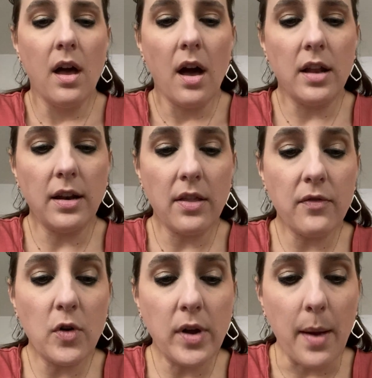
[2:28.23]

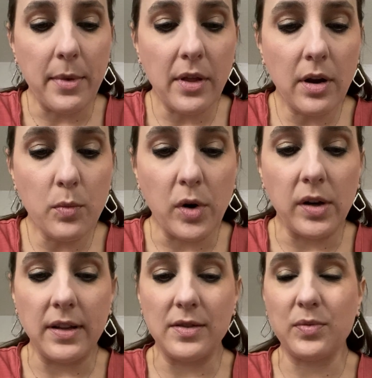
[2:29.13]
Another vocabulary
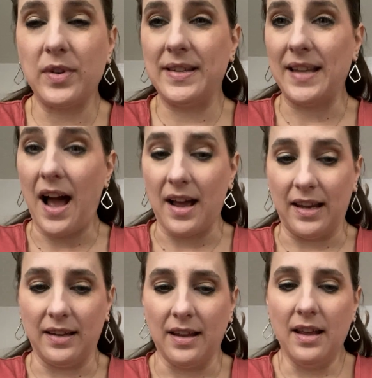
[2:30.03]
word is
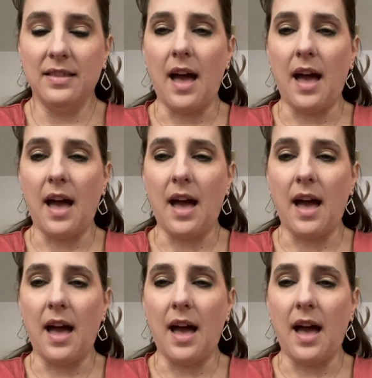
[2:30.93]
resign.